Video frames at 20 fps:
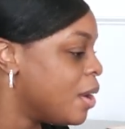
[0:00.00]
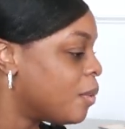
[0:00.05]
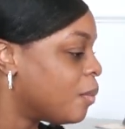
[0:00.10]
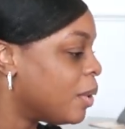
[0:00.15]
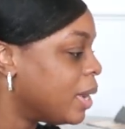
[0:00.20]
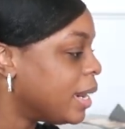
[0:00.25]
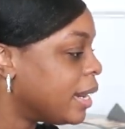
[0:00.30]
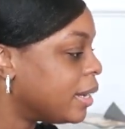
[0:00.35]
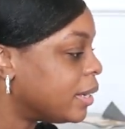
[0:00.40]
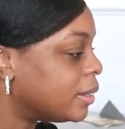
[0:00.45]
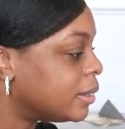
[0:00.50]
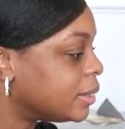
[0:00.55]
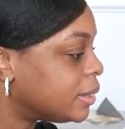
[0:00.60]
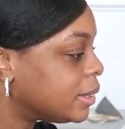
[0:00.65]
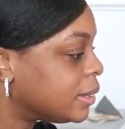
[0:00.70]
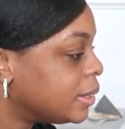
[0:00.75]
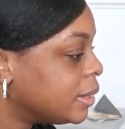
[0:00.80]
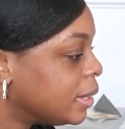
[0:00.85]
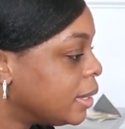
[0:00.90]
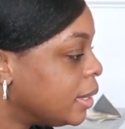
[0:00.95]
What else?
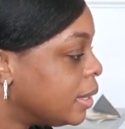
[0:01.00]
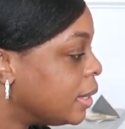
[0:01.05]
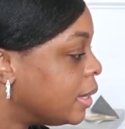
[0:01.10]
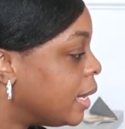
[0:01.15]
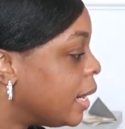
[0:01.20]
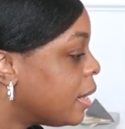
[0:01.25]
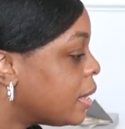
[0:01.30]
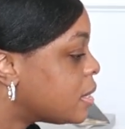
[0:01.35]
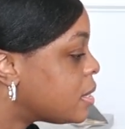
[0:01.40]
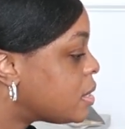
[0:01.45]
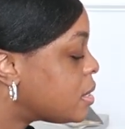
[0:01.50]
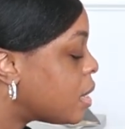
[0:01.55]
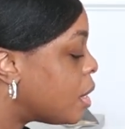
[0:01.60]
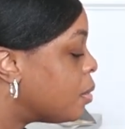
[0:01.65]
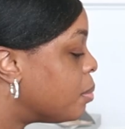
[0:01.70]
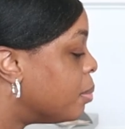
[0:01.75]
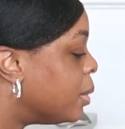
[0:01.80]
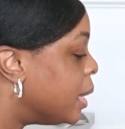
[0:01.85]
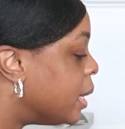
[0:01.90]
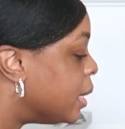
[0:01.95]
There is
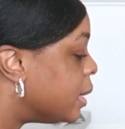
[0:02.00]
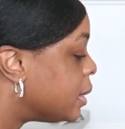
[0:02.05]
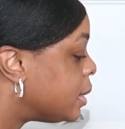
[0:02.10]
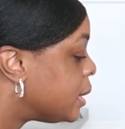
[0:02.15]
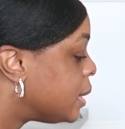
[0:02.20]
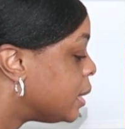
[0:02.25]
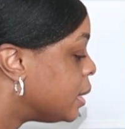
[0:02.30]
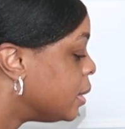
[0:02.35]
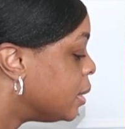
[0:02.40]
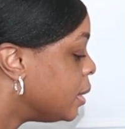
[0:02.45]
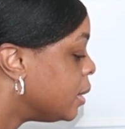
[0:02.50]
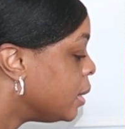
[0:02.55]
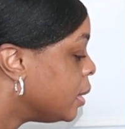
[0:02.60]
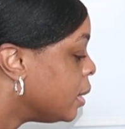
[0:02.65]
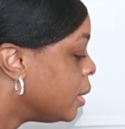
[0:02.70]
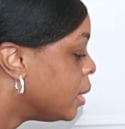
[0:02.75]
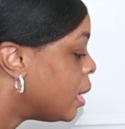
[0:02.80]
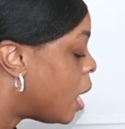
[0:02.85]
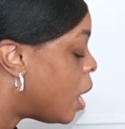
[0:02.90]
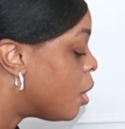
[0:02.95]
so much
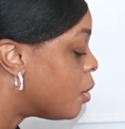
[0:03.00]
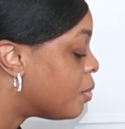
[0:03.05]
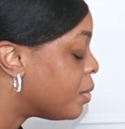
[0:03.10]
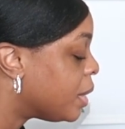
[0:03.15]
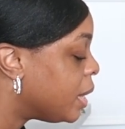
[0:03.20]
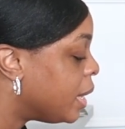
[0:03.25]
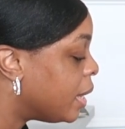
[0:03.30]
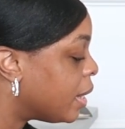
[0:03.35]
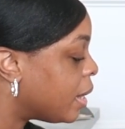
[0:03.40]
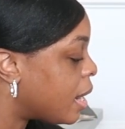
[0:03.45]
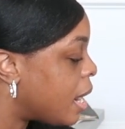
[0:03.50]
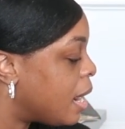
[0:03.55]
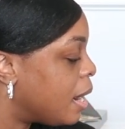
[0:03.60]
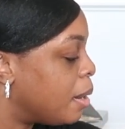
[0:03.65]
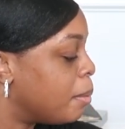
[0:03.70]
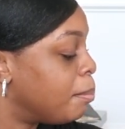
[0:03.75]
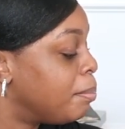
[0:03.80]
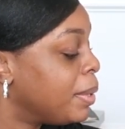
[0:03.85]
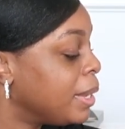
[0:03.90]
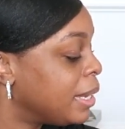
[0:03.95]
over here.
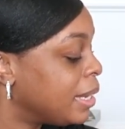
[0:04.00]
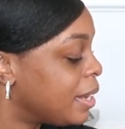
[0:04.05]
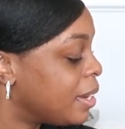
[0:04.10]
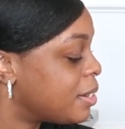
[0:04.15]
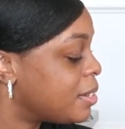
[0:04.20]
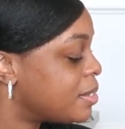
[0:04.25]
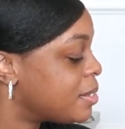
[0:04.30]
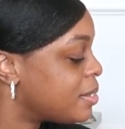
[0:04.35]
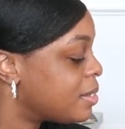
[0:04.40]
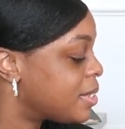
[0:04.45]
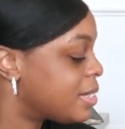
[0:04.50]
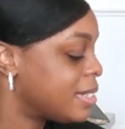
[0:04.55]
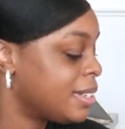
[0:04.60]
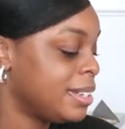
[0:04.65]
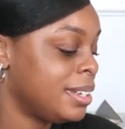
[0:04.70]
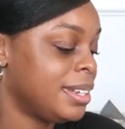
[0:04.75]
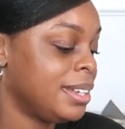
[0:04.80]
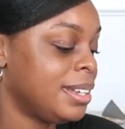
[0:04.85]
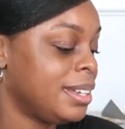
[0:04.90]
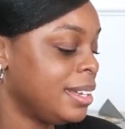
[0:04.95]
Um, pillows
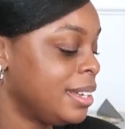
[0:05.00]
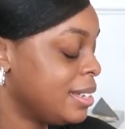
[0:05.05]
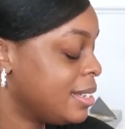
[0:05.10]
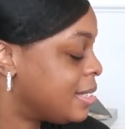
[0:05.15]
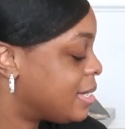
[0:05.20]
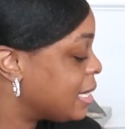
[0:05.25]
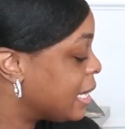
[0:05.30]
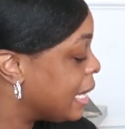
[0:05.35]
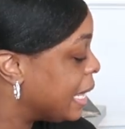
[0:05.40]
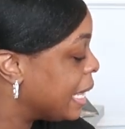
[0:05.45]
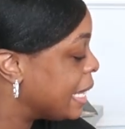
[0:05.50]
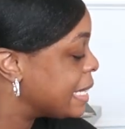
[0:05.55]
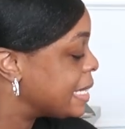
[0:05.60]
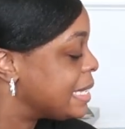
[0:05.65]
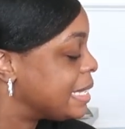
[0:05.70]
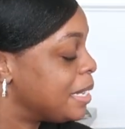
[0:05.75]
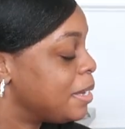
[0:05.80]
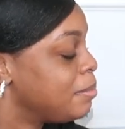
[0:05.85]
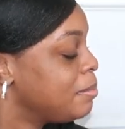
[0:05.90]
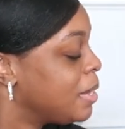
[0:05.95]
to
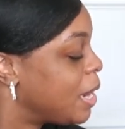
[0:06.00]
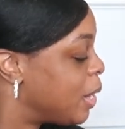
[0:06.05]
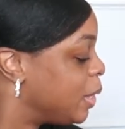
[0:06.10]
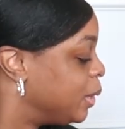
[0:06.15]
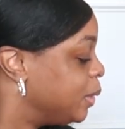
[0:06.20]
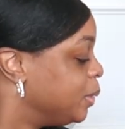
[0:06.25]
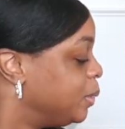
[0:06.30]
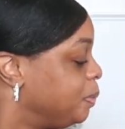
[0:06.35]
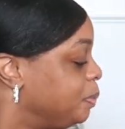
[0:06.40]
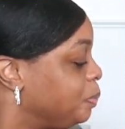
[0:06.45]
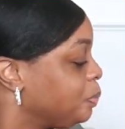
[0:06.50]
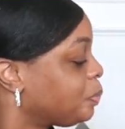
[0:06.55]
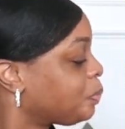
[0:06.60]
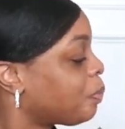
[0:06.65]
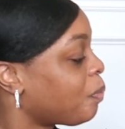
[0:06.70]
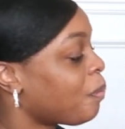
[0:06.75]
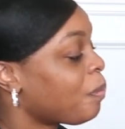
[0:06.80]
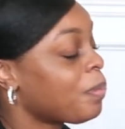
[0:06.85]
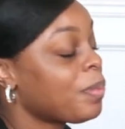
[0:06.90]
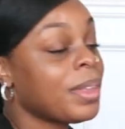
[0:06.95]
let Sim know,
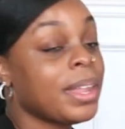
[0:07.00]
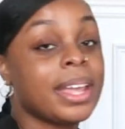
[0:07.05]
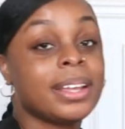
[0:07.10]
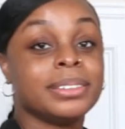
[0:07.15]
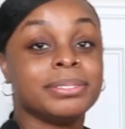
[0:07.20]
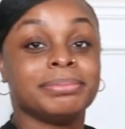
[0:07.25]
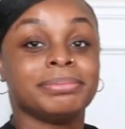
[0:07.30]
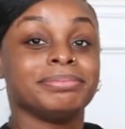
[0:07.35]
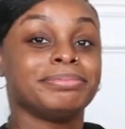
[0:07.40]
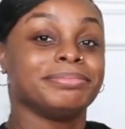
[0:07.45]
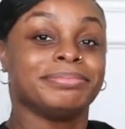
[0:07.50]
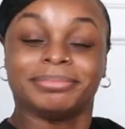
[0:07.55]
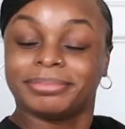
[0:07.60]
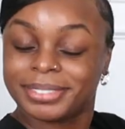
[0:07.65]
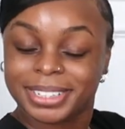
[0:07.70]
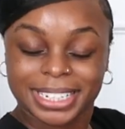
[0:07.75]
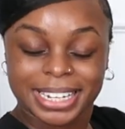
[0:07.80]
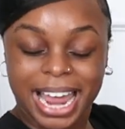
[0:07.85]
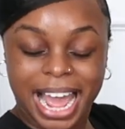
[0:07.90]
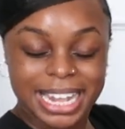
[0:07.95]

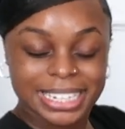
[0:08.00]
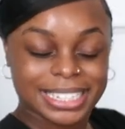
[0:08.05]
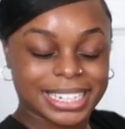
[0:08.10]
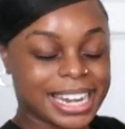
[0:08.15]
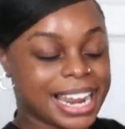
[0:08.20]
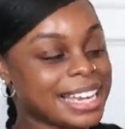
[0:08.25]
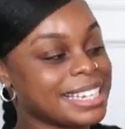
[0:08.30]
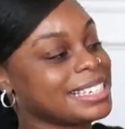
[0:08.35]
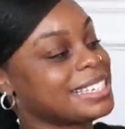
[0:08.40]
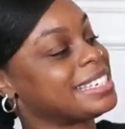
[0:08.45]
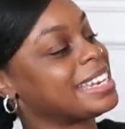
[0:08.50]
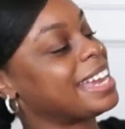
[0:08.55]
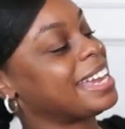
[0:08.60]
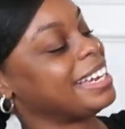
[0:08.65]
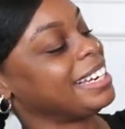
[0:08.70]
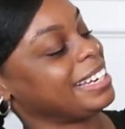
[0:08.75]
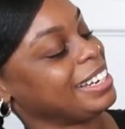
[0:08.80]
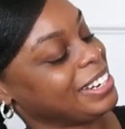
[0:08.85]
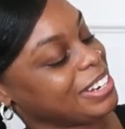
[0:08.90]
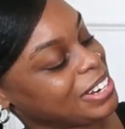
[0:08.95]
not tonight's
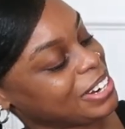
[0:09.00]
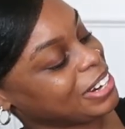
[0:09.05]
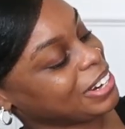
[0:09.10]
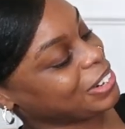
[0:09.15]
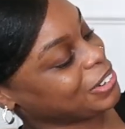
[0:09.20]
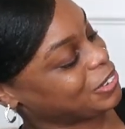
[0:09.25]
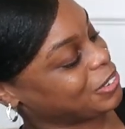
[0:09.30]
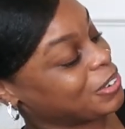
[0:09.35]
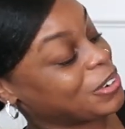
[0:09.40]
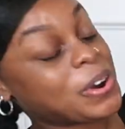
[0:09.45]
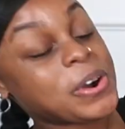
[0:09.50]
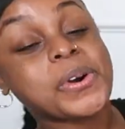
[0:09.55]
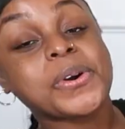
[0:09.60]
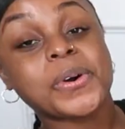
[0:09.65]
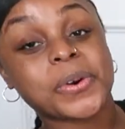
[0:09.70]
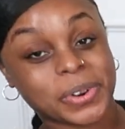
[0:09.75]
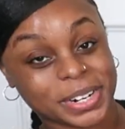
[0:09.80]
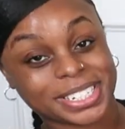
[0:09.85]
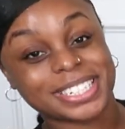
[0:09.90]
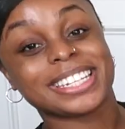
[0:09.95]
thing,
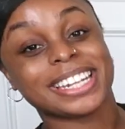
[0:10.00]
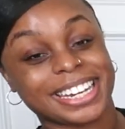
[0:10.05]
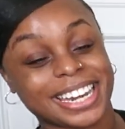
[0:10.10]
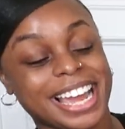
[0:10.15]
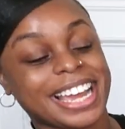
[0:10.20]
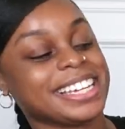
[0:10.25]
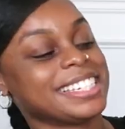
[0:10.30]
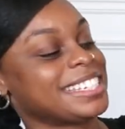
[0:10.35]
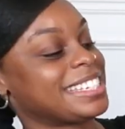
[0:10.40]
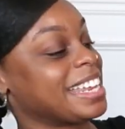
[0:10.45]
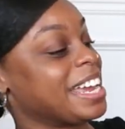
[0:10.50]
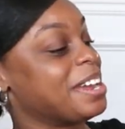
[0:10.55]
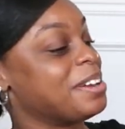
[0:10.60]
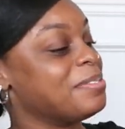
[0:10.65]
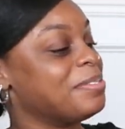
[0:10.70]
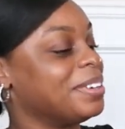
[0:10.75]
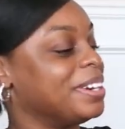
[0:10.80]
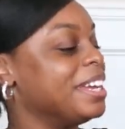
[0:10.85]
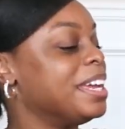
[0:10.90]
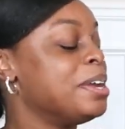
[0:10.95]
or tonight's
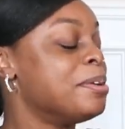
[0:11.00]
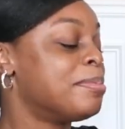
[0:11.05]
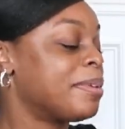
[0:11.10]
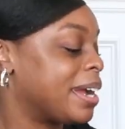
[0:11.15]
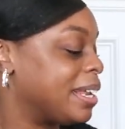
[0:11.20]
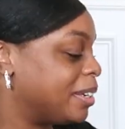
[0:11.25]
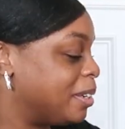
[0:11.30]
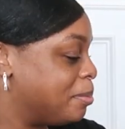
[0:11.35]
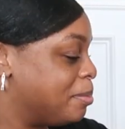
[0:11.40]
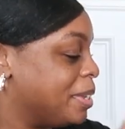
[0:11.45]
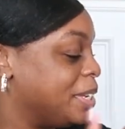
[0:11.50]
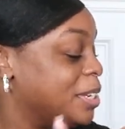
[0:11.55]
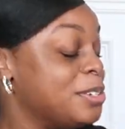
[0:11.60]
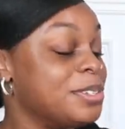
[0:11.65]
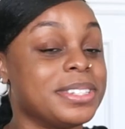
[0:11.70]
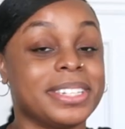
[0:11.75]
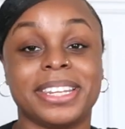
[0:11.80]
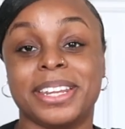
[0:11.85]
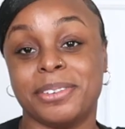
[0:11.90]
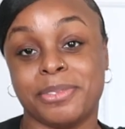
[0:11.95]
thing, but you probably be
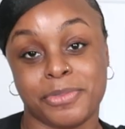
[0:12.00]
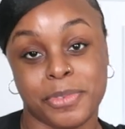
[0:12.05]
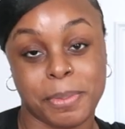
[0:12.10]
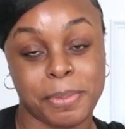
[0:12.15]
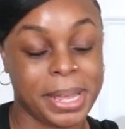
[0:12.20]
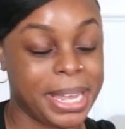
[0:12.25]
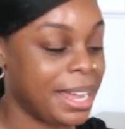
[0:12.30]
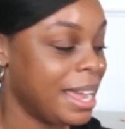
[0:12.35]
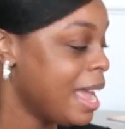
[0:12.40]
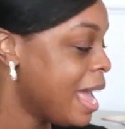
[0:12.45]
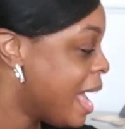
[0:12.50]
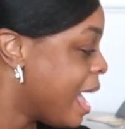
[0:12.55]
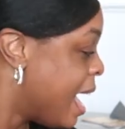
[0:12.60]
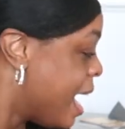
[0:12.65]
using them for me.